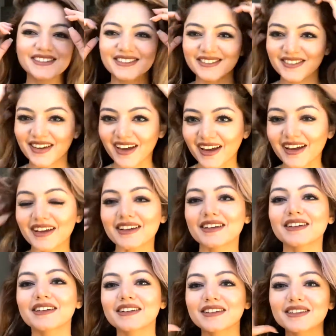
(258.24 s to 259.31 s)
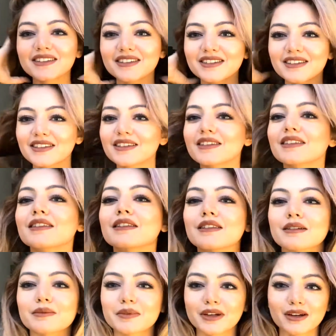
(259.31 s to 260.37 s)
Okay.
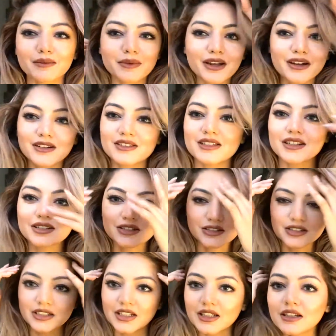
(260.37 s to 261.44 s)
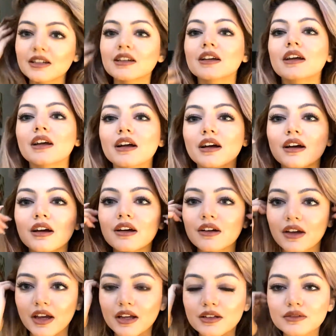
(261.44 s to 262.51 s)
Oh my God, my hair is like dirty.
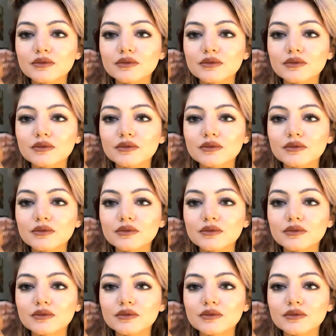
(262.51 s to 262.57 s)
Okay.